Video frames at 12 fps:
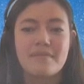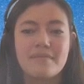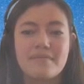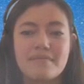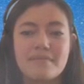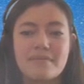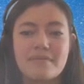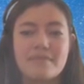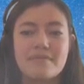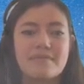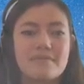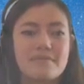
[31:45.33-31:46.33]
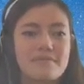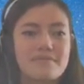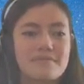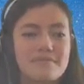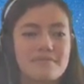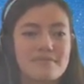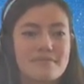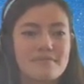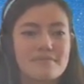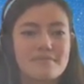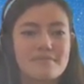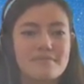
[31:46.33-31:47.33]

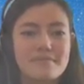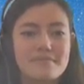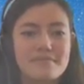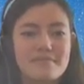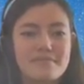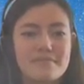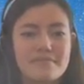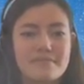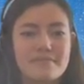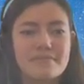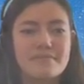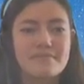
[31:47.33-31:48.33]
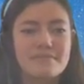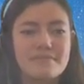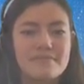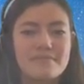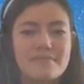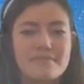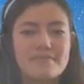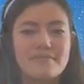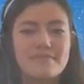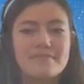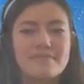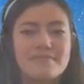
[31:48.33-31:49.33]

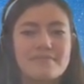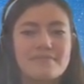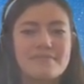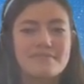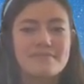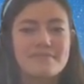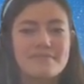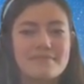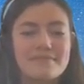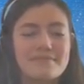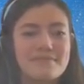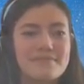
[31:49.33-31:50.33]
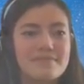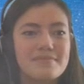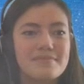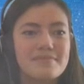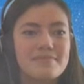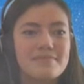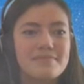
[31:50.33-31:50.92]
[no speech]